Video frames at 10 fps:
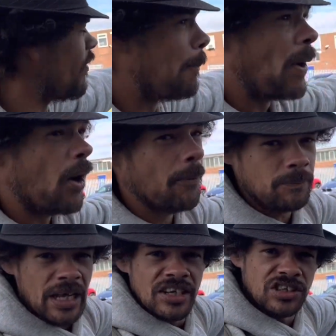bottom
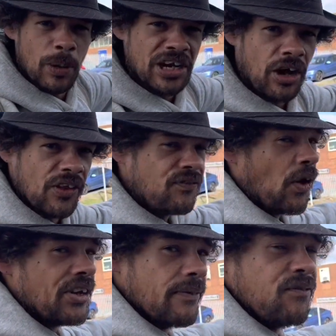to where you've got the
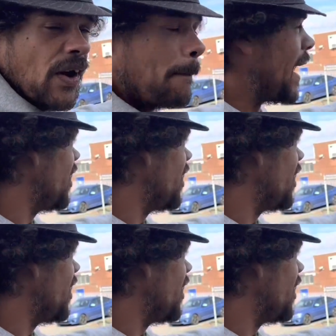Finedon footpath,